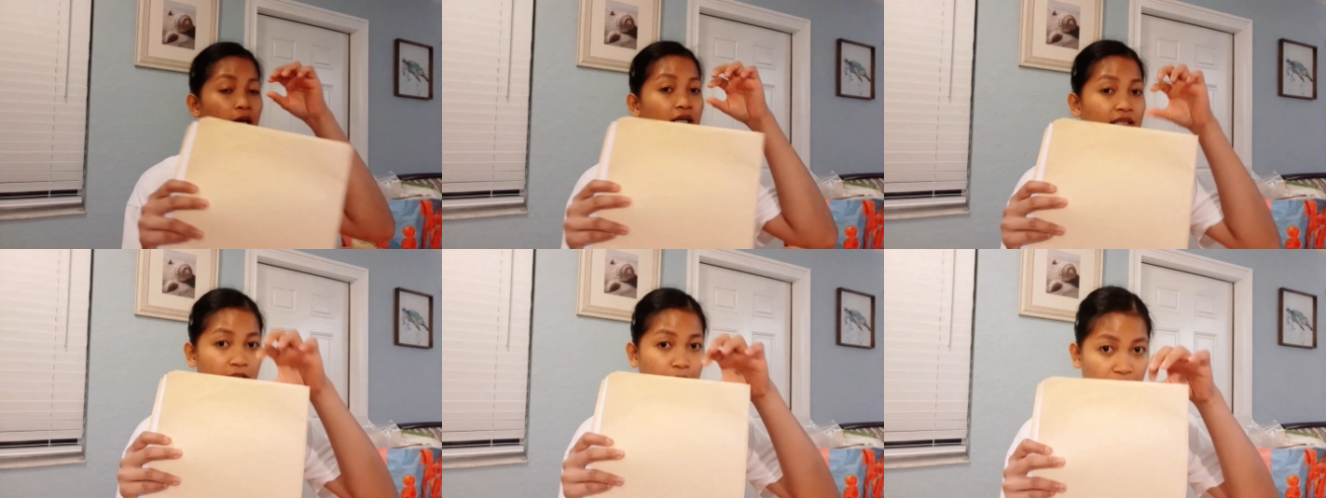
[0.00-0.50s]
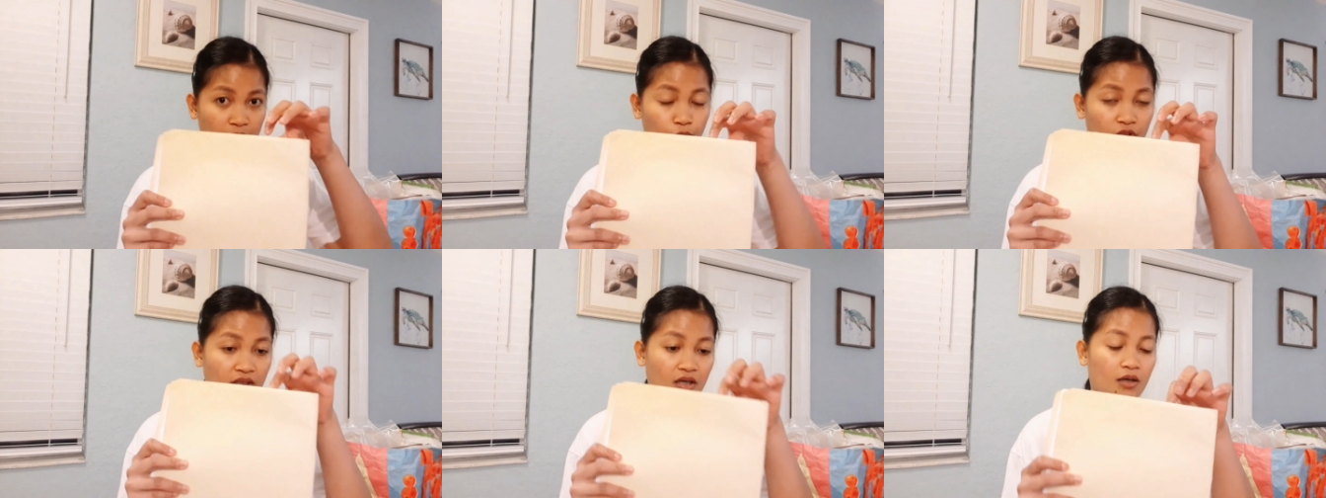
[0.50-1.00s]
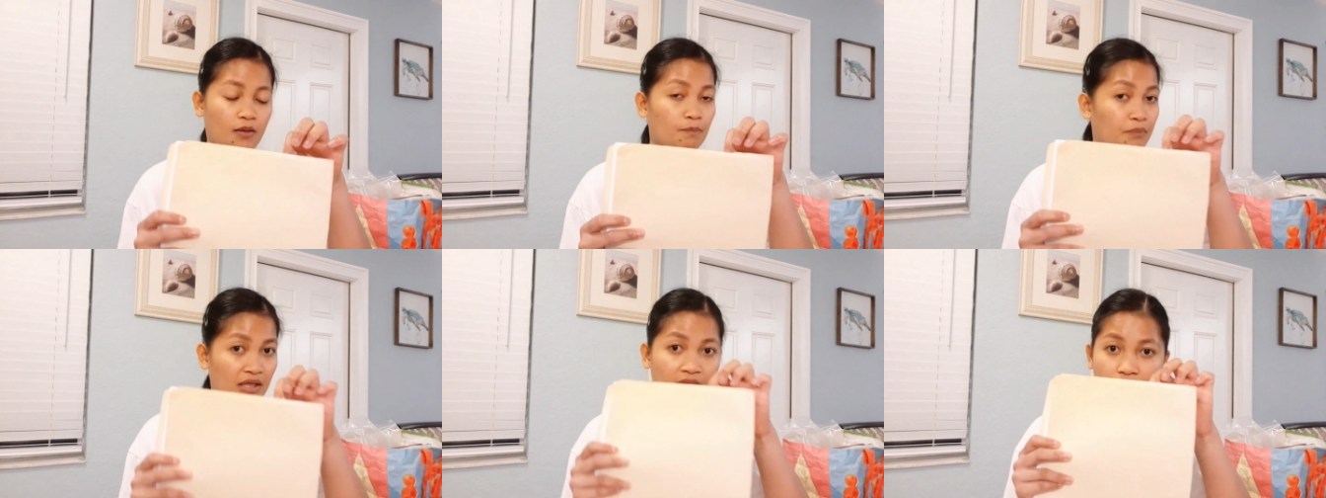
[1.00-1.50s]
clip them with a
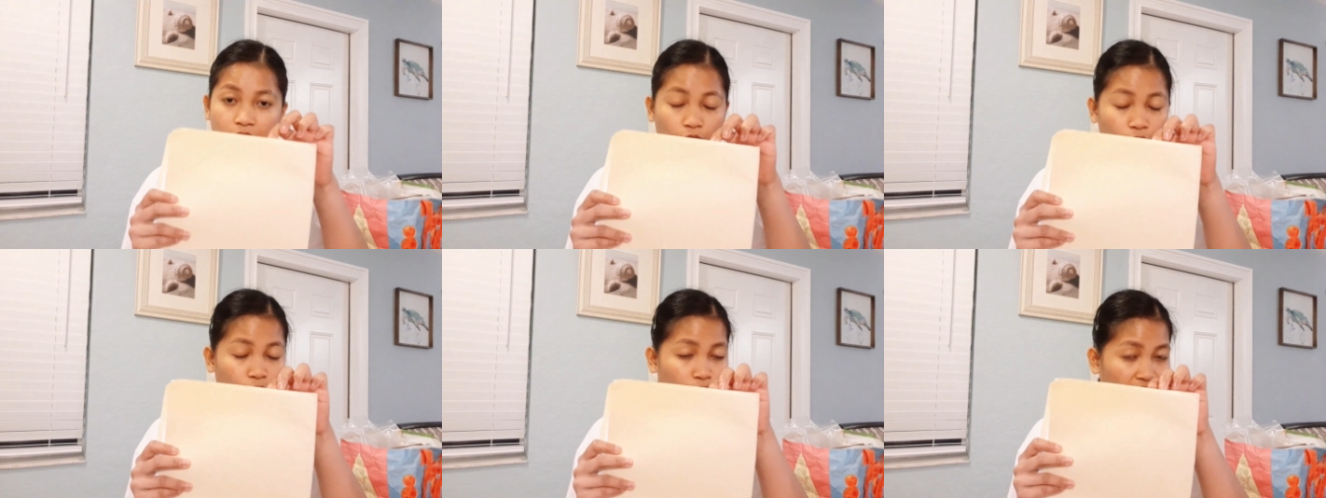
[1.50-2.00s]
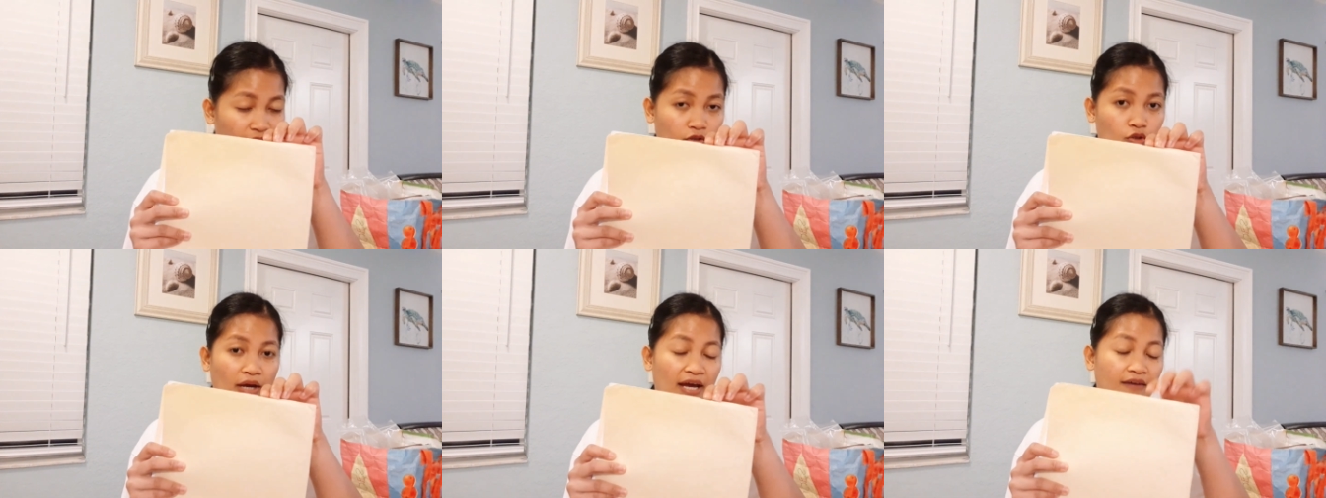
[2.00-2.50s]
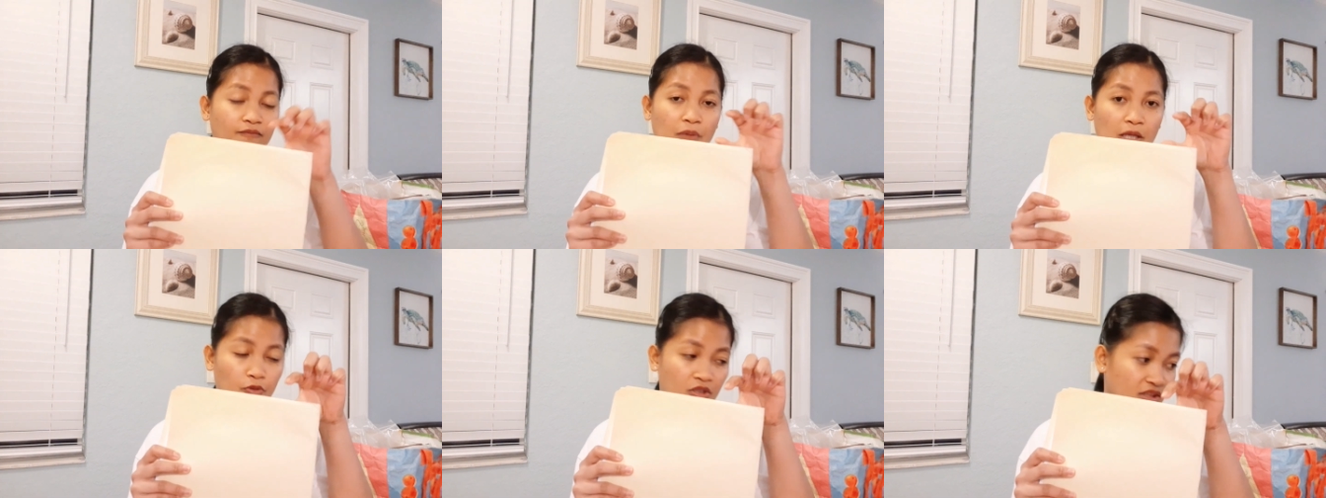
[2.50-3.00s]
big, whatever you have,
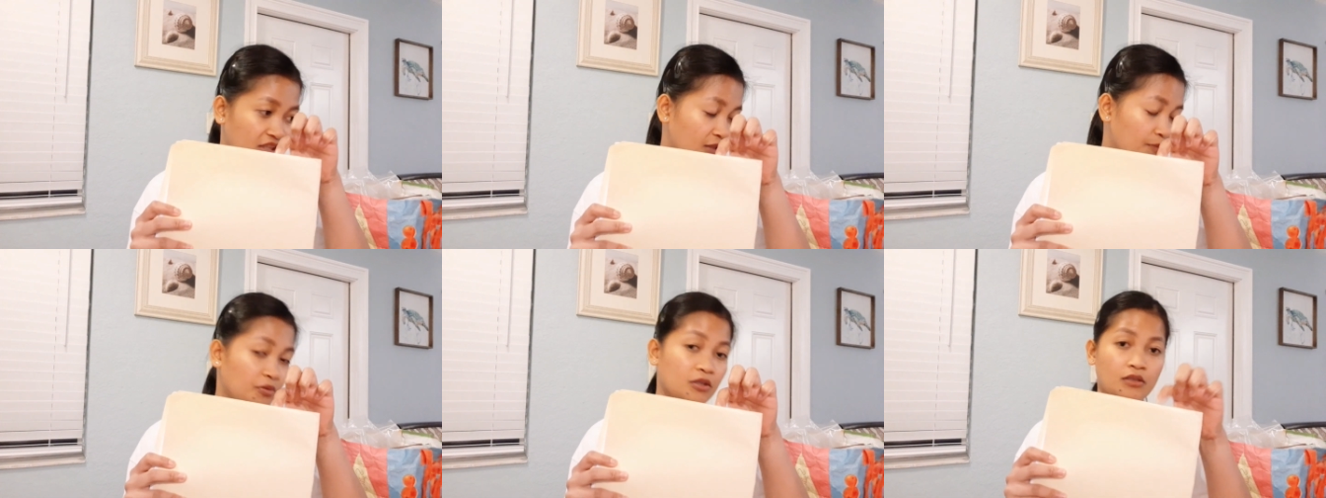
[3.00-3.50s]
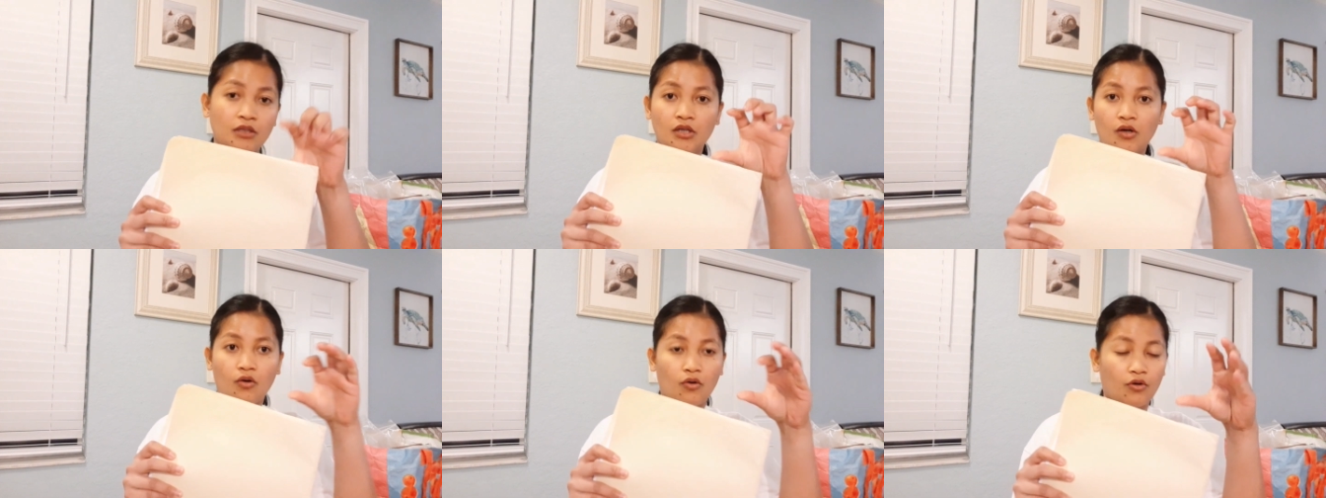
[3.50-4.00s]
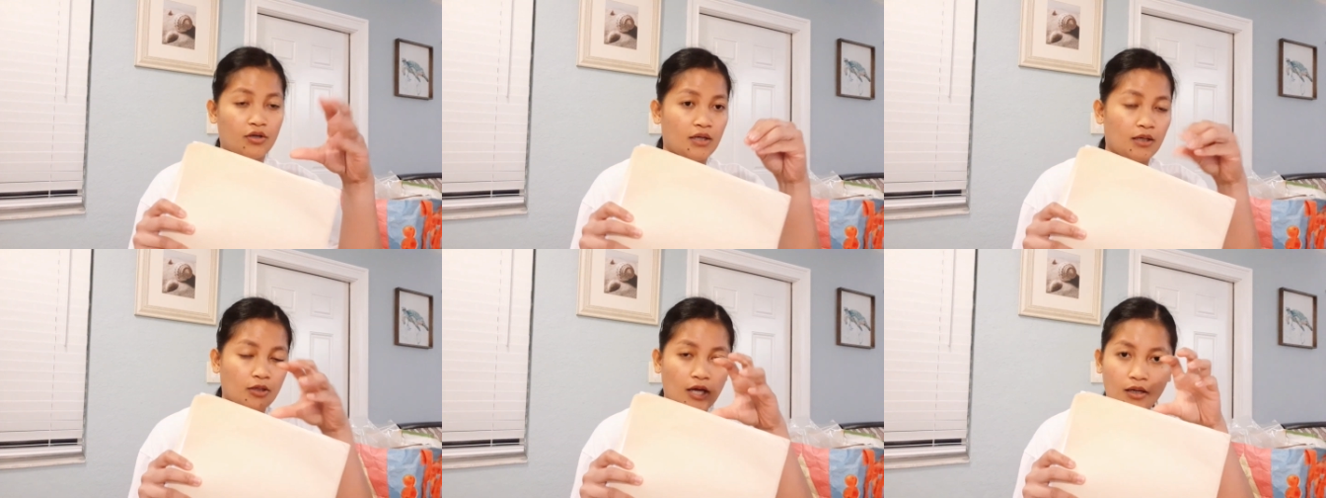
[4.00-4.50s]
paper clip or
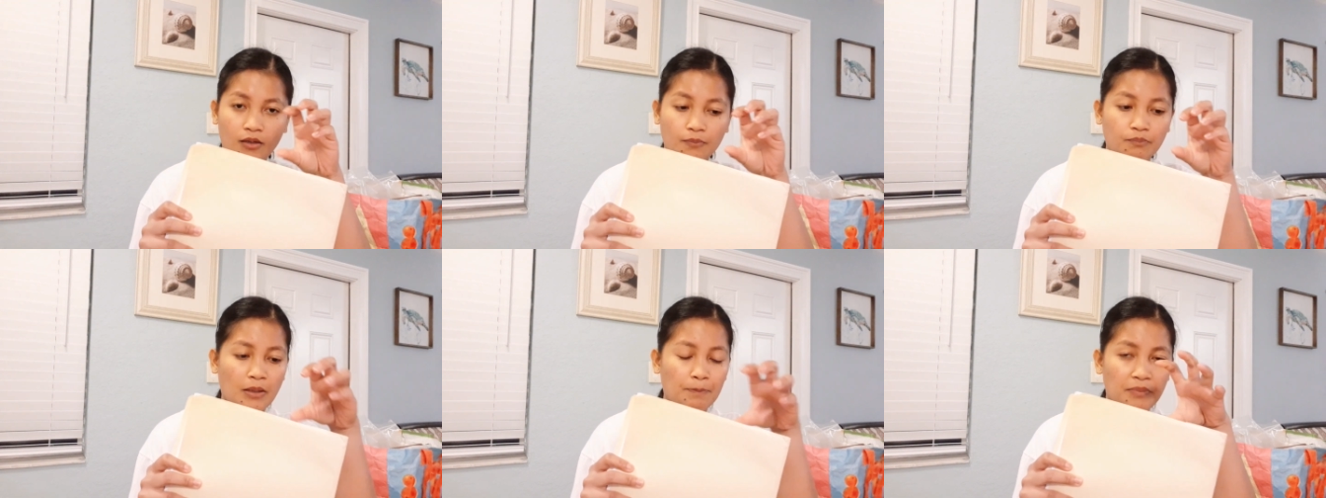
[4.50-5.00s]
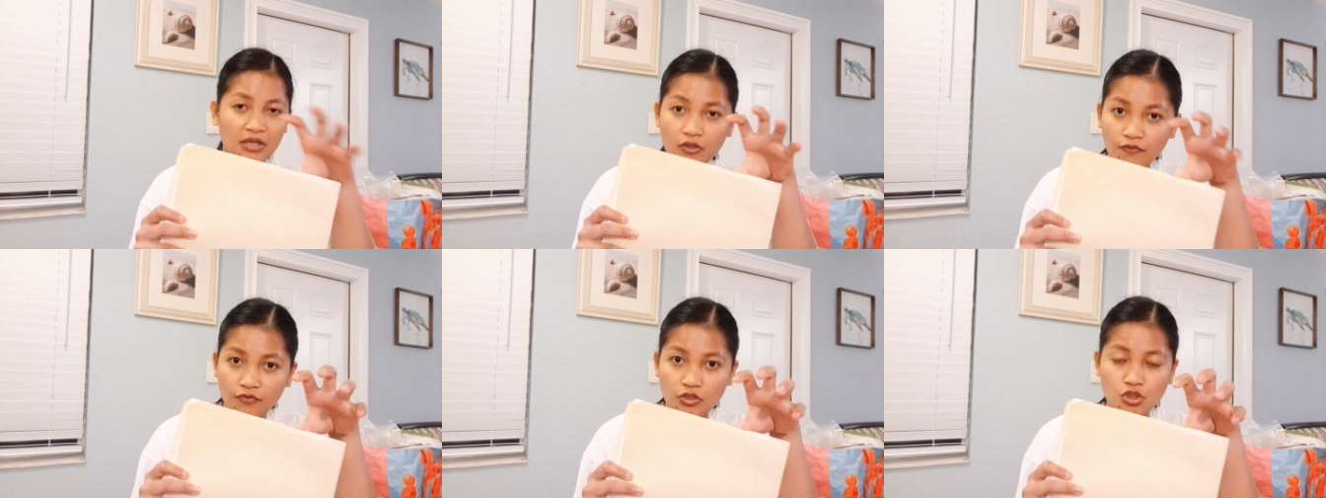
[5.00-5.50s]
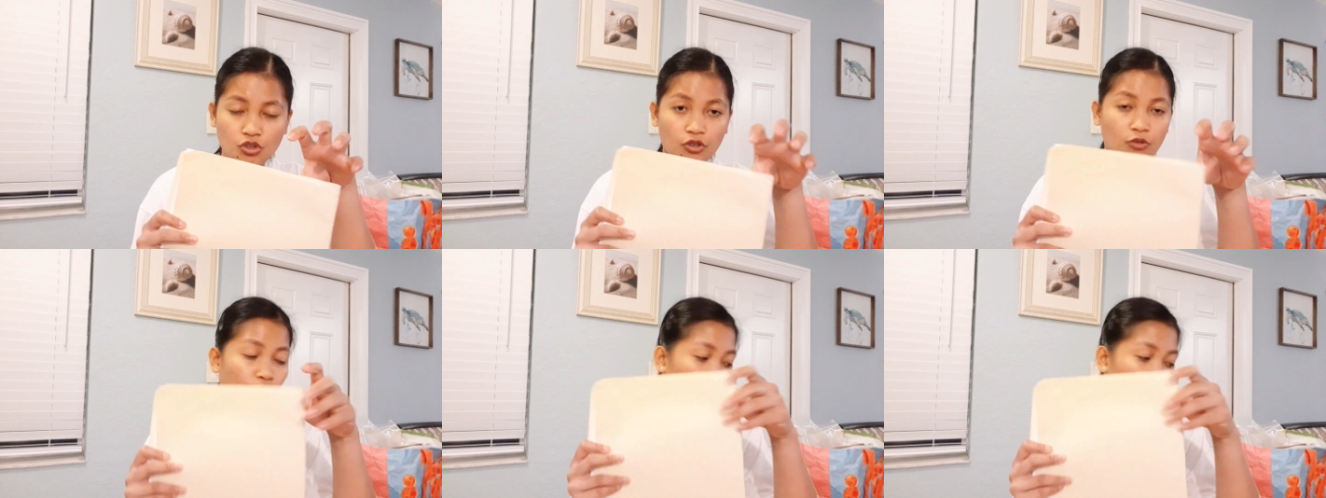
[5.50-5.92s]
a, a, a bigger version,